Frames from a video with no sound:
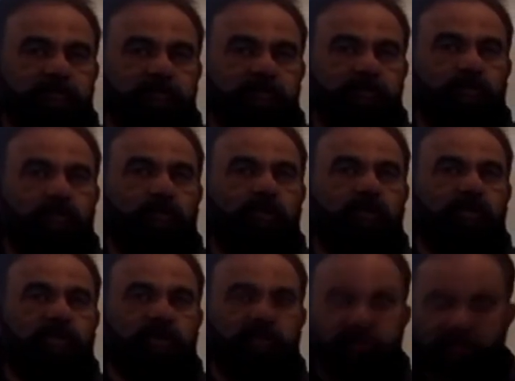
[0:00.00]

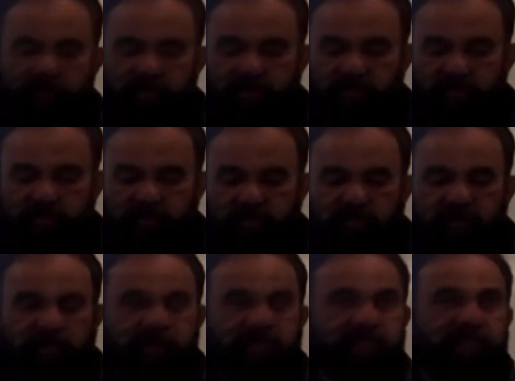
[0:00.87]
200
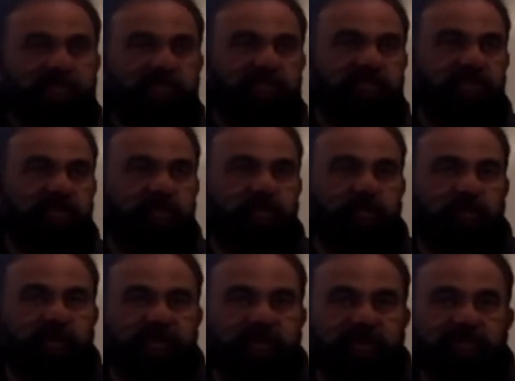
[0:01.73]
and then
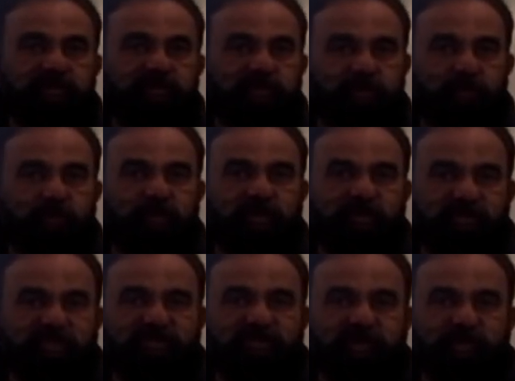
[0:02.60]
16.8. So
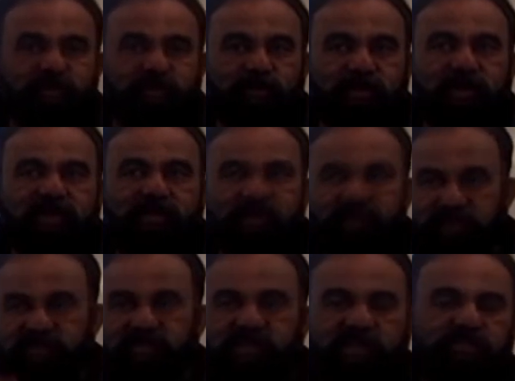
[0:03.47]
216.8.
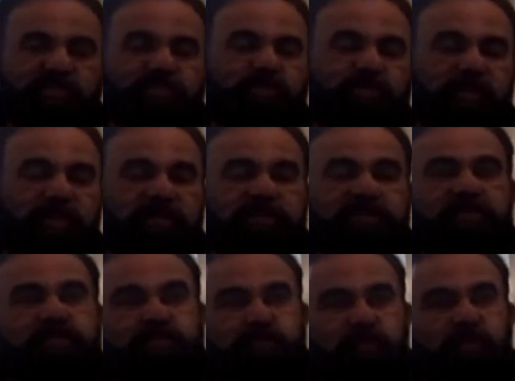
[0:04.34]
Change it to
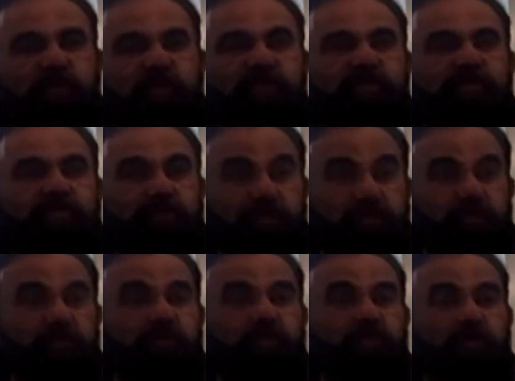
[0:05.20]
meters.
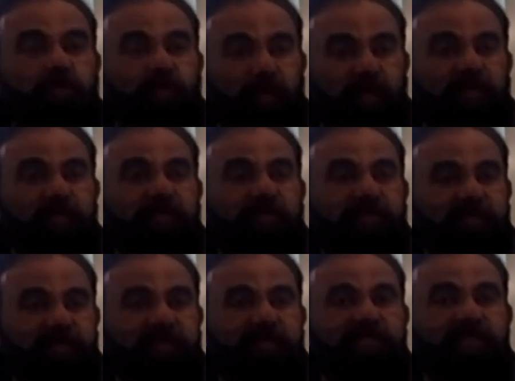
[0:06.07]

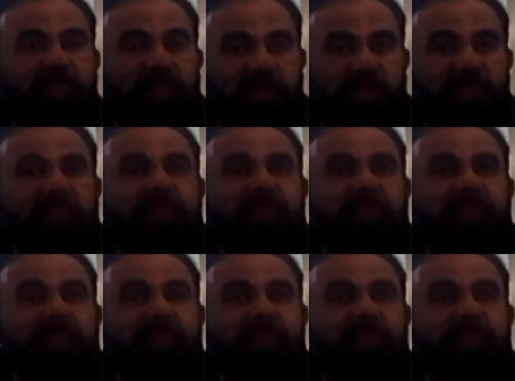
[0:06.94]
0.2168